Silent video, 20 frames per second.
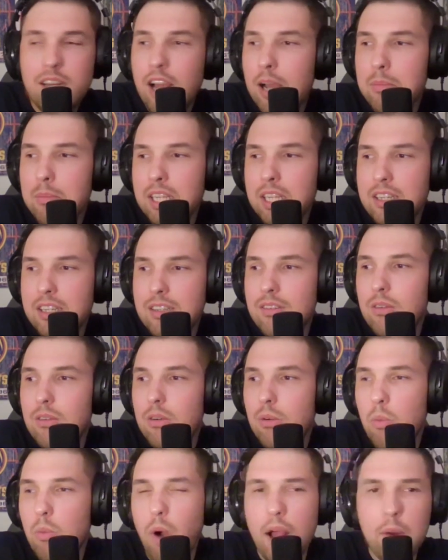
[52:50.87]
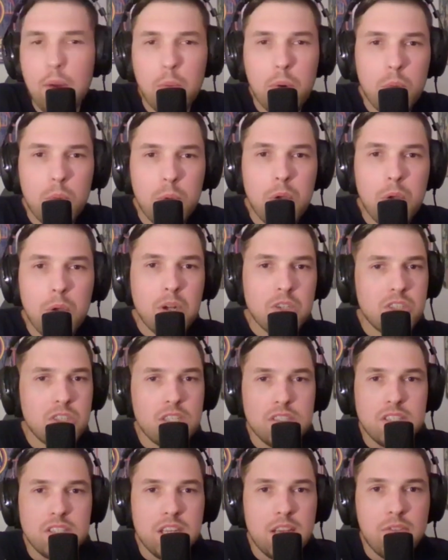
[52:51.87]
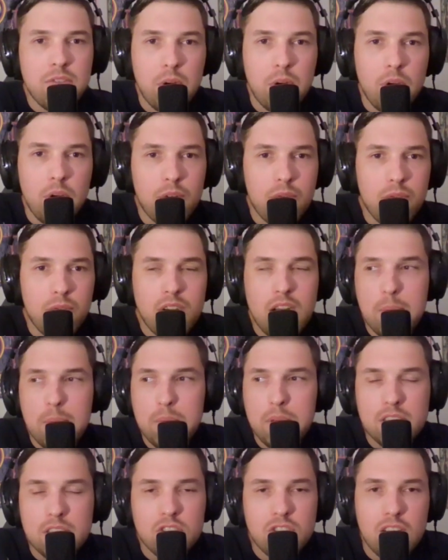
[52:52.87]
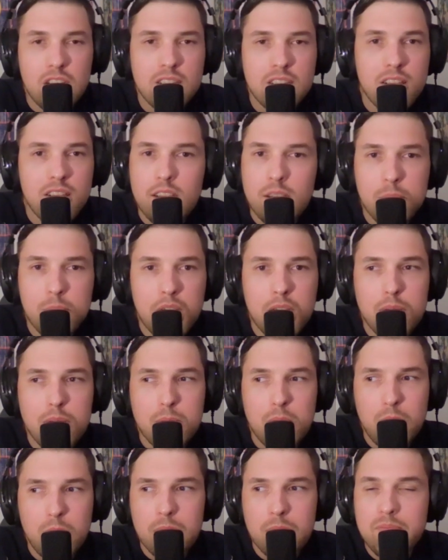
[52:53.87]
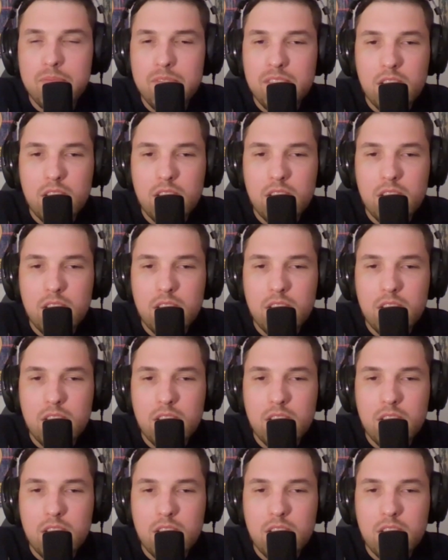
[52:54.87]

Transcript: I mean, why weren't we questioning Steve Kerr for not playing Jonathan Kuminga more?